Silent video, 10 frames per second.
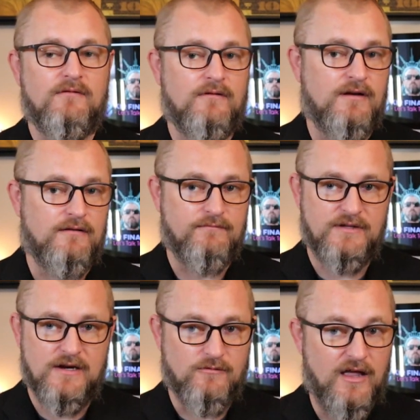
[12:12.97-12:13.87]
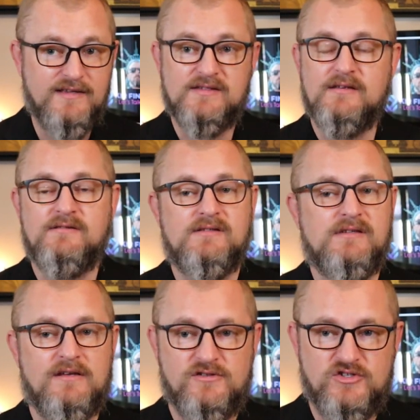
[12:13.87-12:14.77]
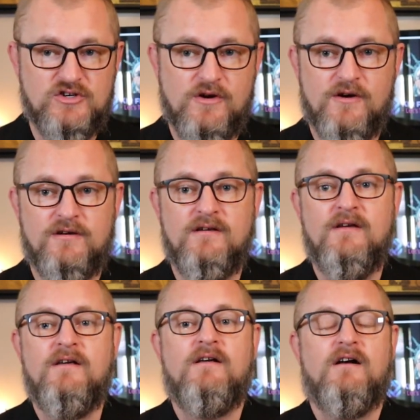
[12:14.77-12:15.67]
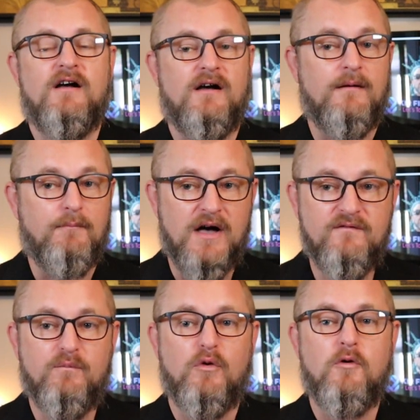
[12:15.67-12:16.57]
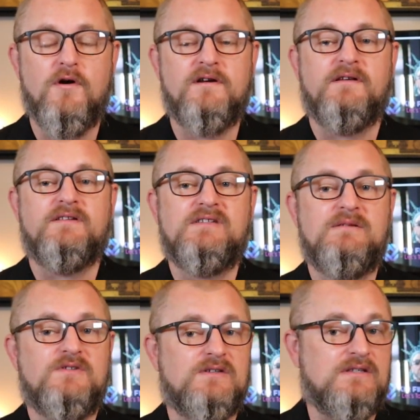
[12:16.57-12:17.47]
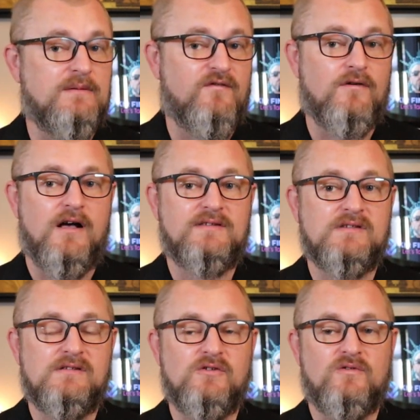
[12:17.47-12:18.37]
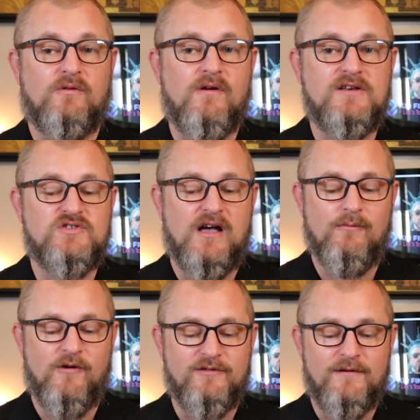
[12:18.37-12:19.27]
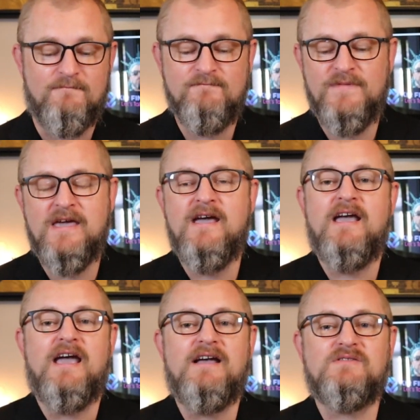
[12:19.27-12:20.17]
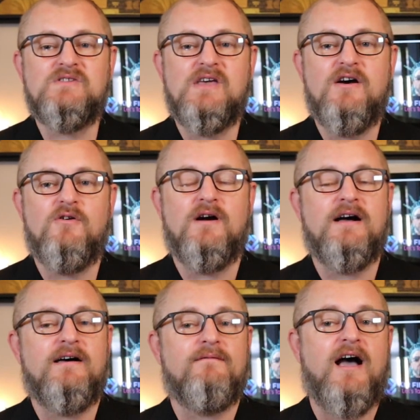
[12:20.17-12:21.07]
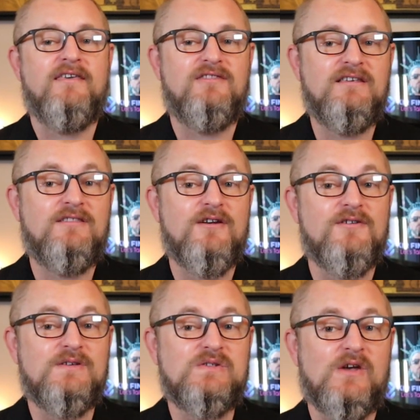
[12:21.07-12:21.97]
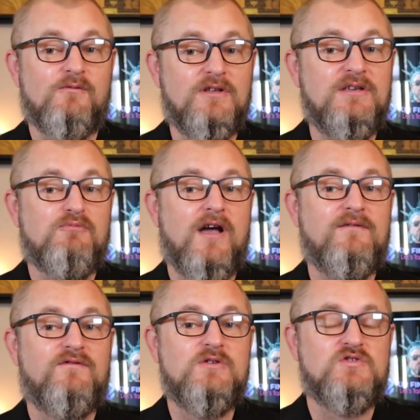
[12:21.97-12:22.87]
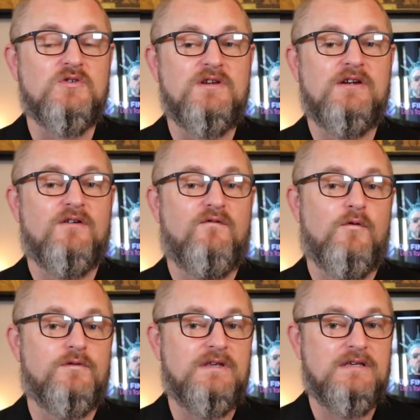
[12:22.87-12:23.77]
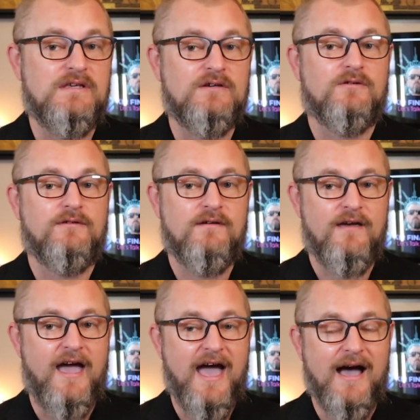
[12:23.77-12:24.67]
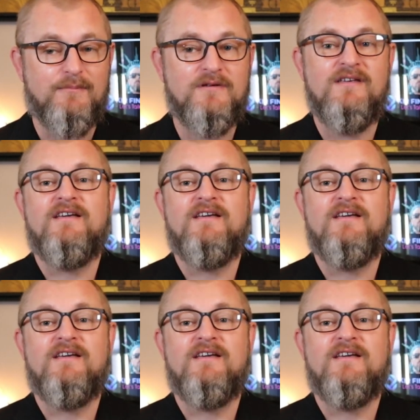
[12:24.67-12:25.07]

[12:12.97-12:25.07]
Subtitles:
licensed, insured, above board. It seems that Tim Frost is doing a great job with it. And so I think there is a really bright future here for the Yield app.